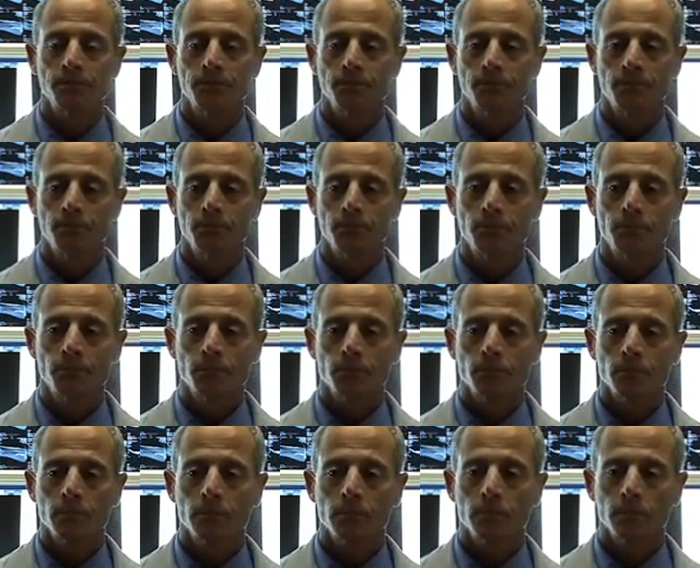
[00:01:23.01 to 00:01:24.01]
Ever
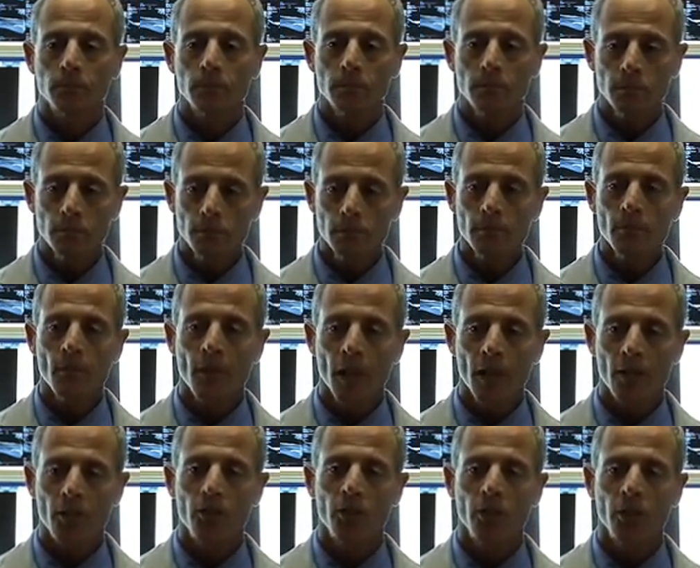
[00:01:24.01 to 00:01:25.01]
changing.
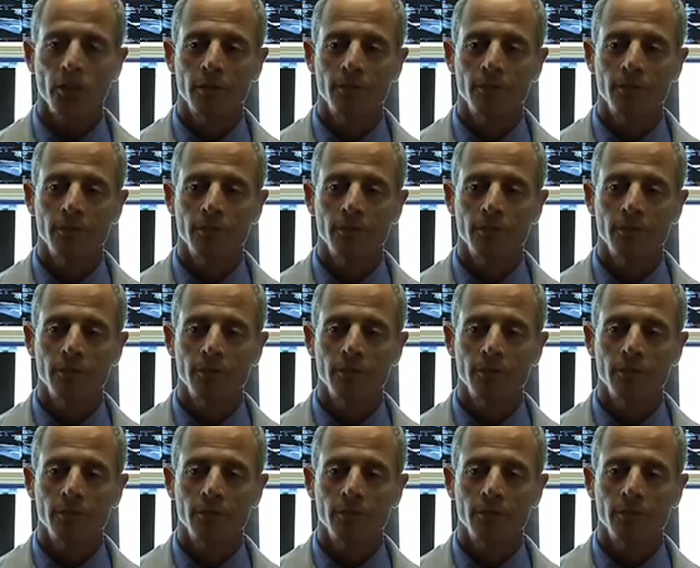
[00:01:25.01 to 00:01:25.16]
Yes.